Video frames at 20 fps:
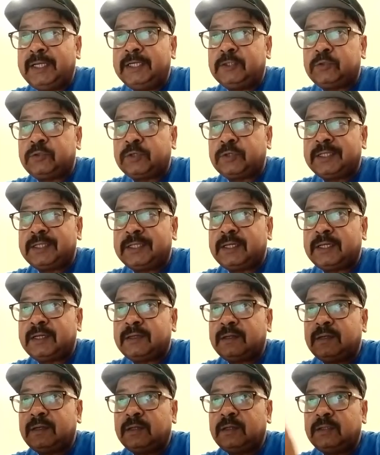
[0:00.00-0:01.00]
together,
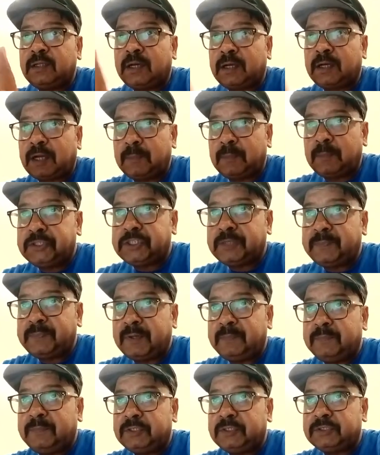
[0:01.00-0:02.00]
the commission
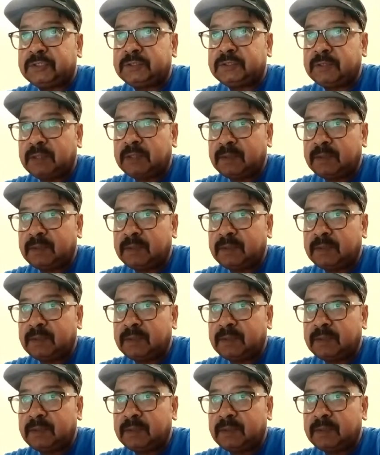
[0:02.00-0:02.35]
members,